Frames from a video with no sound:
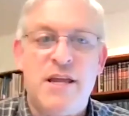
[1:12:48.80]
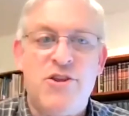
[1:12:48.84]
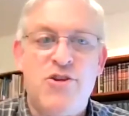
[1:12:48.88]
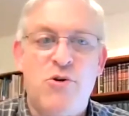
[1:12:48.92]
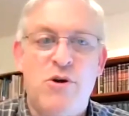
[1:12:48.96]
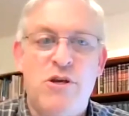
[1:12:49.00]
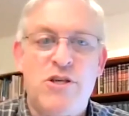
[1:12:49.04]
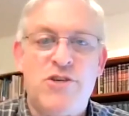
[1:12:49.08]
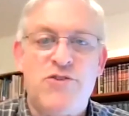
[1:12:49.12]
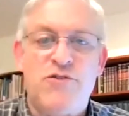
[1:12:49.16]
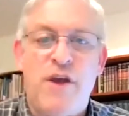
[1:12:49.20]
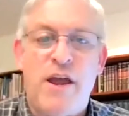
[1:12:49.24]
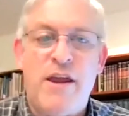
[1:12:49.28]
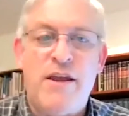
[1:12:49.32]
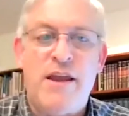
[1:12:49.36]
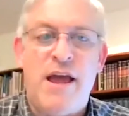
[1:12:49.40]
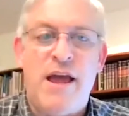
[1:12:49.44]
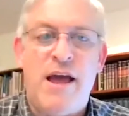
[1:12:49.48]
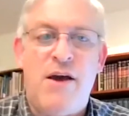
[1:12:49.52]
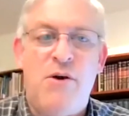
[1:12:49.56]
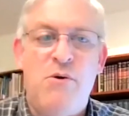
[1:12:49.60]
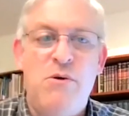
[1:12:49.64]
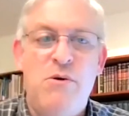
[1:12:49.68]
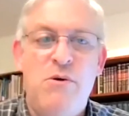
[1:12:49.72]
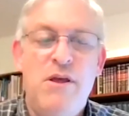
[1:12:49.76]
listening to us yes, right
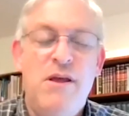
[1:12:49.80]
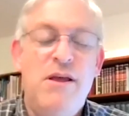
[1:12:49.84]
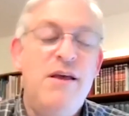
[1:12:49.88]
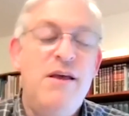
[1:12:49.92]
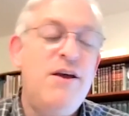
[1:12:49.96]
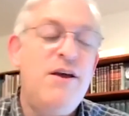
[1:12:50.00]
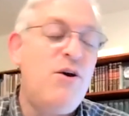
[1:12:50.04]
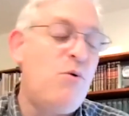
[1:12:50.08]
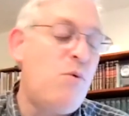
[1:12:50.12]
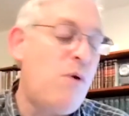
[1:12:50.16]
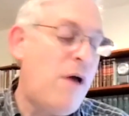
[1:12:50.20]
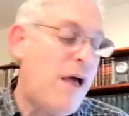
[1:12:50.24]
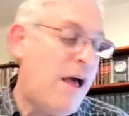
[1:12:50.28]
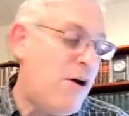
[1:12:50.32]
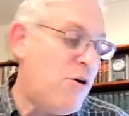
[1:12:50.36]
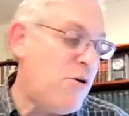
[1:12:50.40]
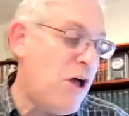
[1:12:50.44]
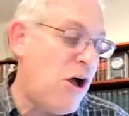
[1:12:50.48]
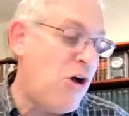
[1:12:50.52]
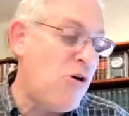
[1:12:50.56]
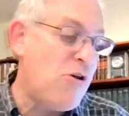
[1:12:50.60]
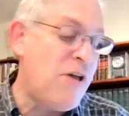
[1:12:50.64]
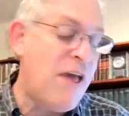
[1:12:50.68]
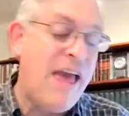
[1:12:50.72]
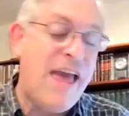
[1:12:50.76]
that's now? That, because well,
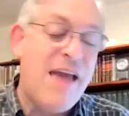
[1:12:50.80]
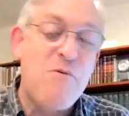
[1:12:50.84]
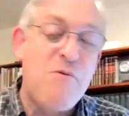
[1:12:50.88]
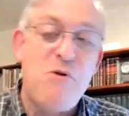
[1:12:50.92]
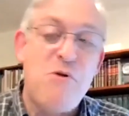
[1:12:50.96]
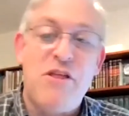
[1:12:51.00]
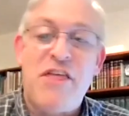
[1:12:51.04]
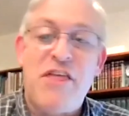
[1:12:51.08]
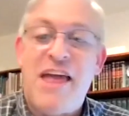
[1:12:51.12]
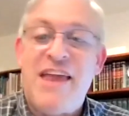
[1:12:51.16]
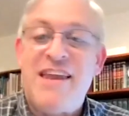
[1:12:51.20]
I know okay, his